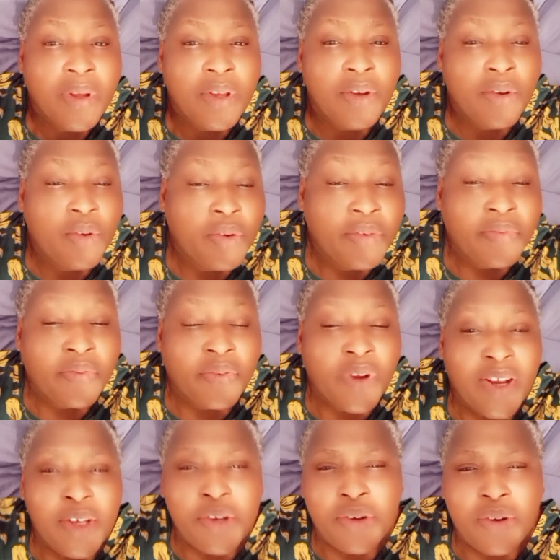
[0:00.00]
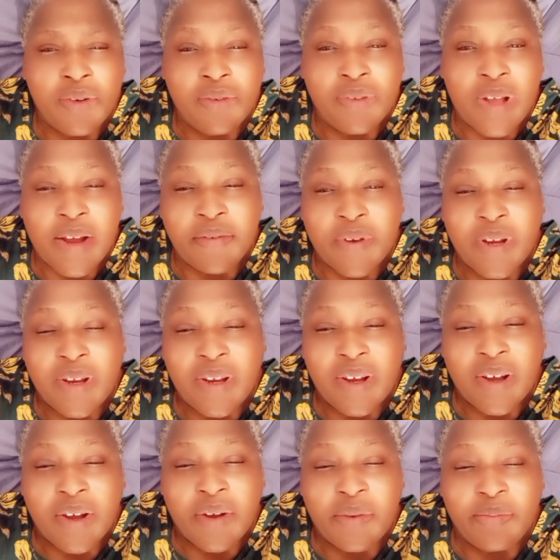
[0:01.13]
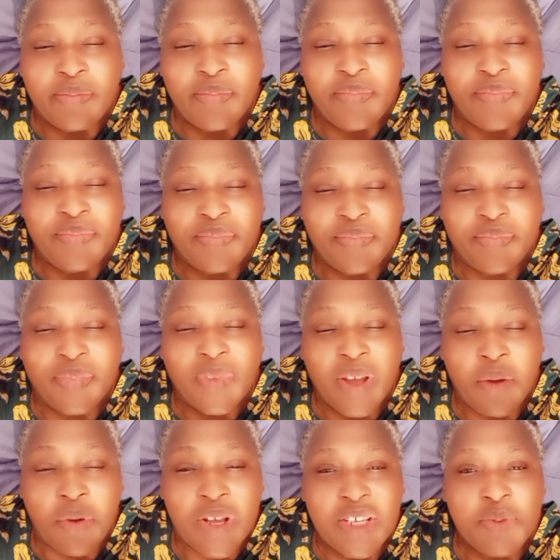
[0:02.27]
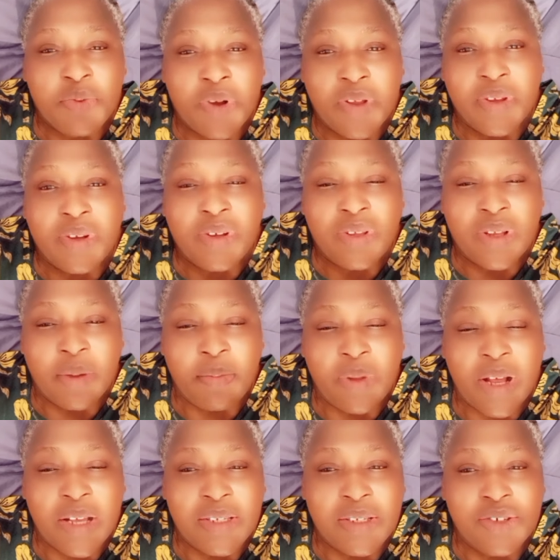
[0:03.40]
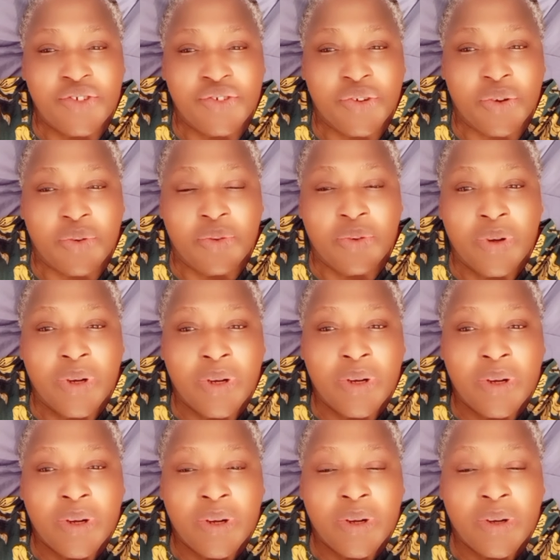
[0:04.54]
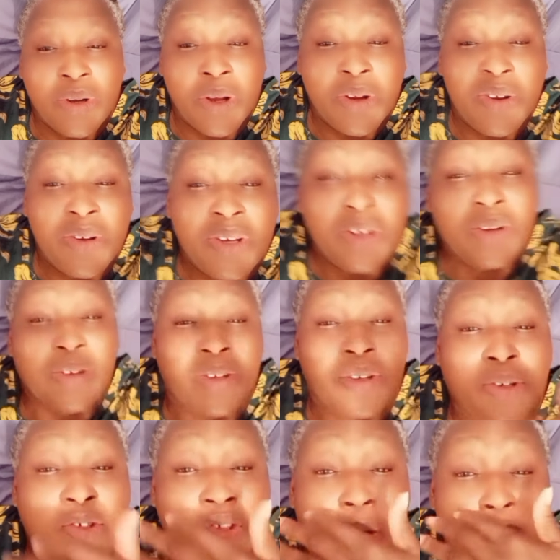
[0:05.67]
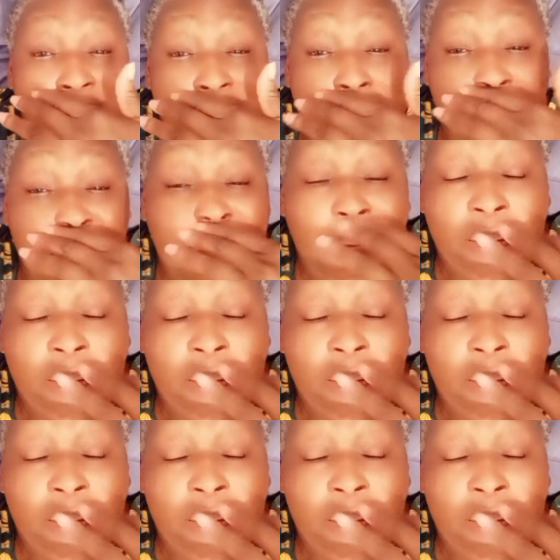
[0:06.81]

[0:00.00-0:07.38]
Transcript: good friend? You know, Larry, AY's brother that plans the show. I heard the show was almost